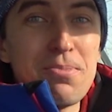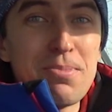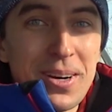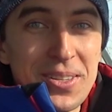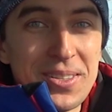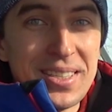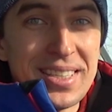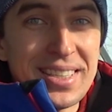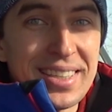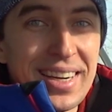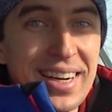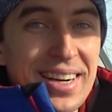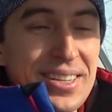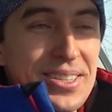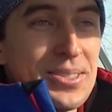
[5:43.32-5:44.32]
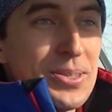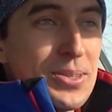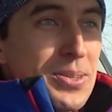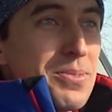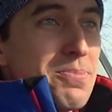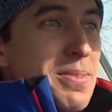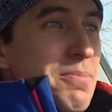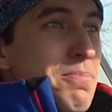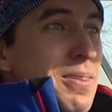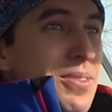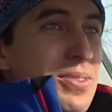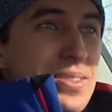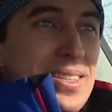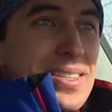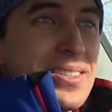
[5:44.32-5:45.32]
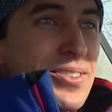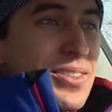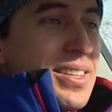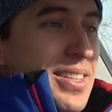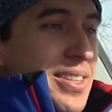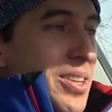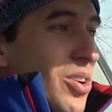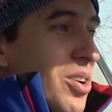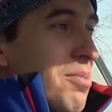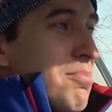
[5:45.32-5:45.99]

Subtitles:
about this car? Do people on the street know